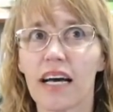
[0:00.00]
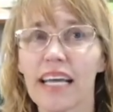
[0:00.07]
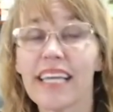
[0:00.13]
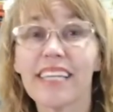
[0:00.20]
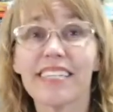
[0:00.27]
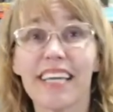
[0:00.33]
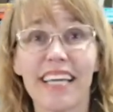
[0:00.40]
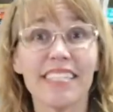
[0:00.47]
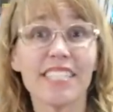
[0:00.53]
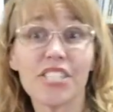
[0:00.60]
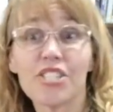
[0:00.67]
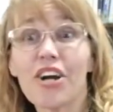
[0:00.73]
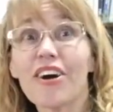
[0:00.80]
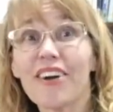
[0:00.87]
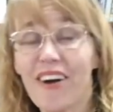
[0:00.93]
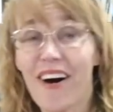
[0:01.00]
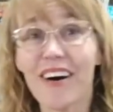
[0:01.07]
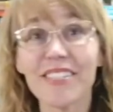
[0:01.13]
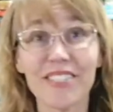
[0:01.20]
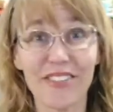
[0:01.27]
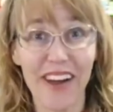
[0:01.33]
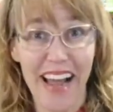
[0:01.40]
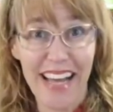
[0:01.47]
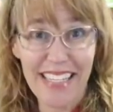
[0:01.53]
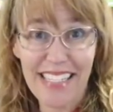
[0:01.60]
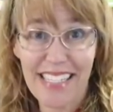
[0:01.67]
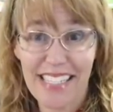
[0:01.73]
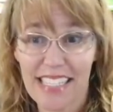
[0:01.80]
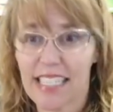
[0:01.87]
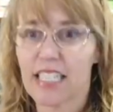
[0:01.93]
in, in stark
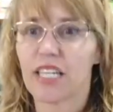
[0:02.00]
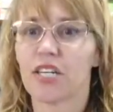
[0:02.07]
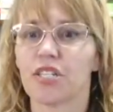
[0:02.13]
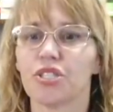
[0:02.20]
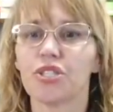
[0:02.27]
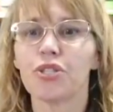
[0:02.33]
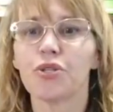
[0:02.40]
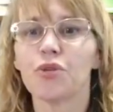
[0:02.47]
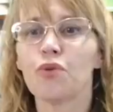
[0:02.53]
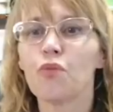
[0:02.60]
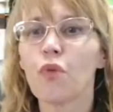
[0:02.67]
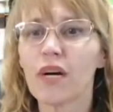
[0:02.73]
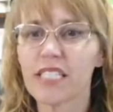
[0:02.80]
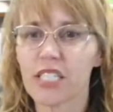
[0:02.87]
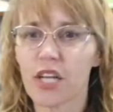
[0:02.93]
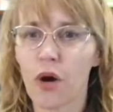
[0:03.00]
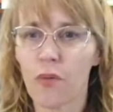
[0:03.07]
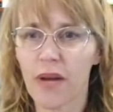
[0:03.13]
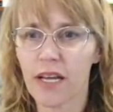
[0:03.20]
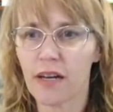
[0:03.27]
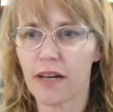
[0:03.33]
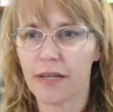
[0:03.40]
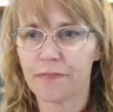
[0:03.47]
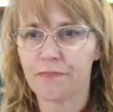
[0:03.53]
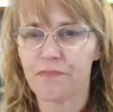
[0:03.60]
contrast to what's going on.